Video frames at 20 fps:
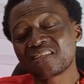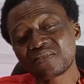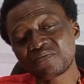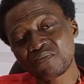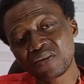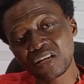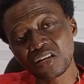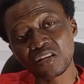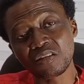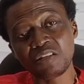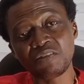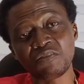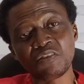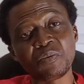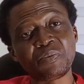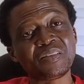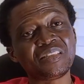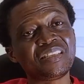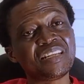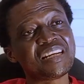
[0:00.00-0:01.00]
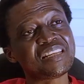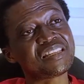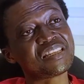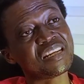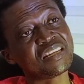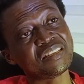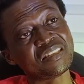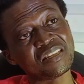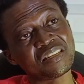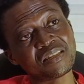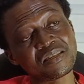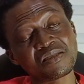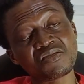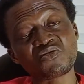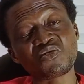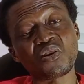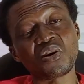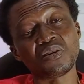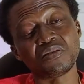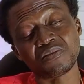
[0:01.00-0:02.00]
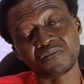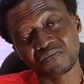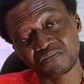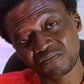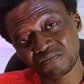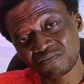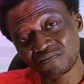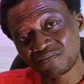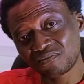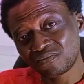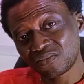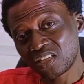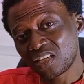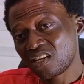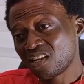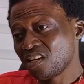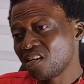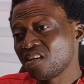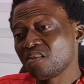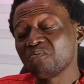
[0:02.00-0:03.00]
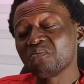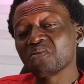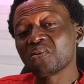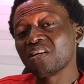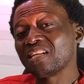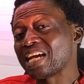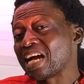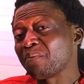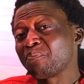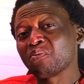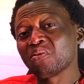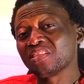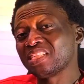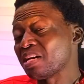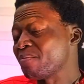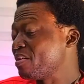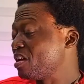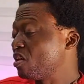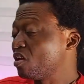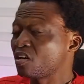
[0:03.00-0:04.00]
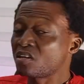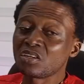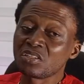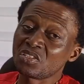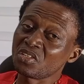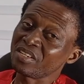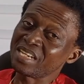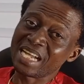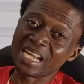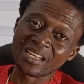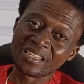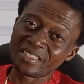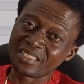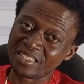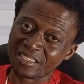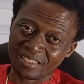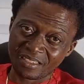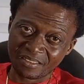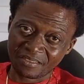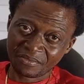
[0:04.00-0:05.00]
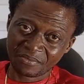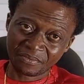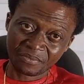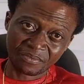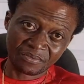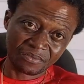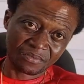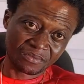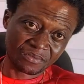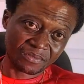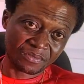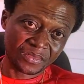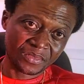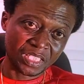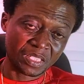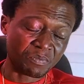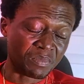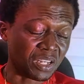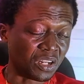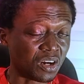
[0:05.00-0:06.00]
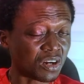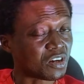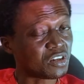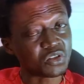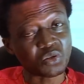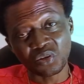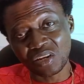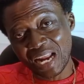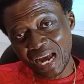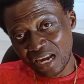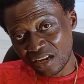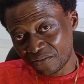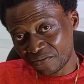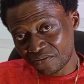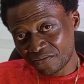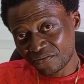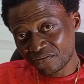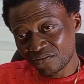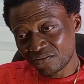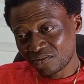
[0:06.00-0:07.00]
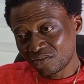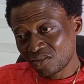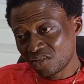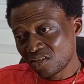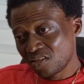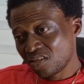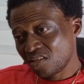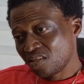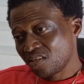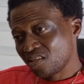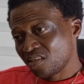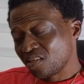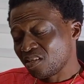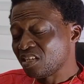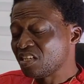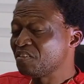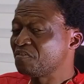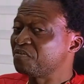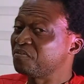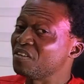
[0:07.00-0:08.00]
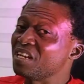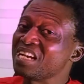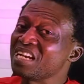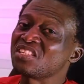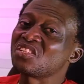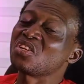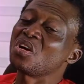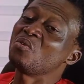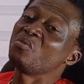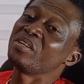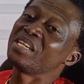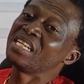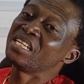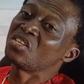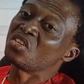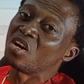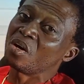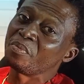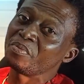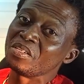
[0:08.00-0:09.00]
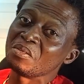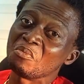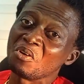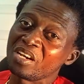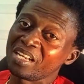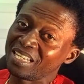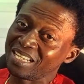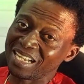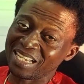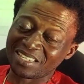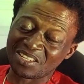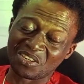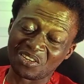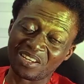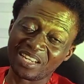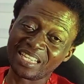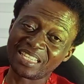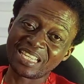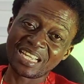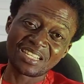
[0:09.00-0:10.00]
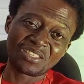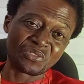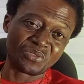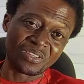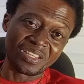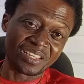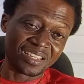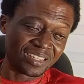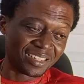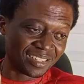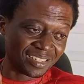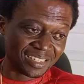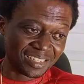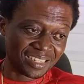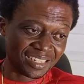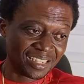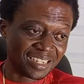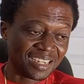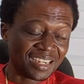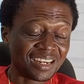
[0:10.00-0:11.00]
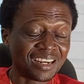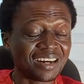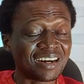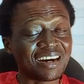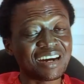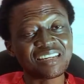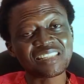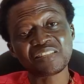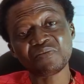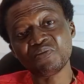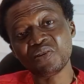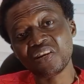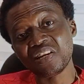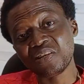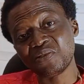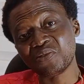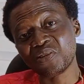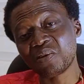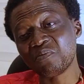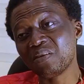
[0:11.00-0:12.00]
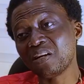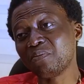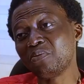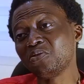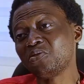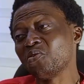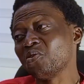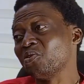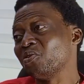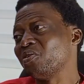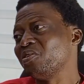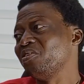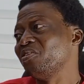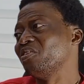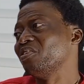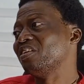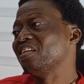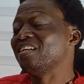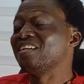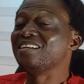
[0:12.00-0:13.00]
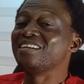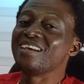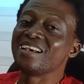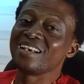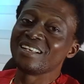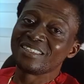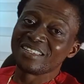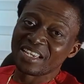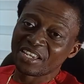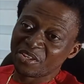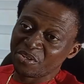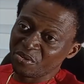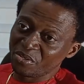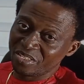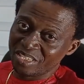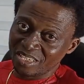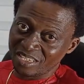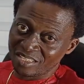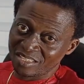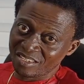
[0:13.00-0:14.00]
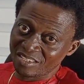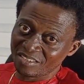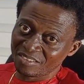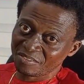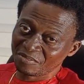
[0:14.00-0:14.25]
years, may not develop in the next 10 years, run. Because that project may not come to reality, may not come to life. Inflation will eat up the money he has collected today, and tomorrow he will not be able to execute it.